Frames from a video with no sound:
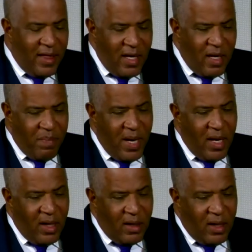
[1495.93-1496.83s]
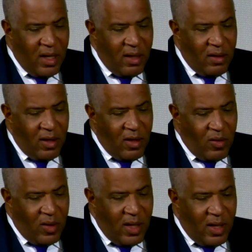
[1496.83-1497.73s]
I think about it in, you
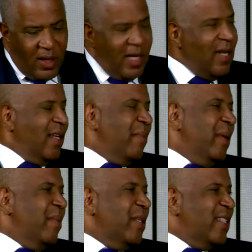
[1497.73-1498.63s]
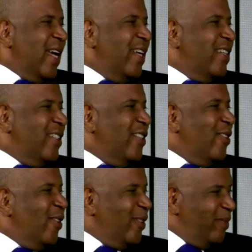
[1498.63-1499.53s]
know, again, I'm, I'm a scientist
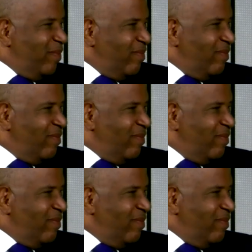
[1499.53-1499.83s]
at heart.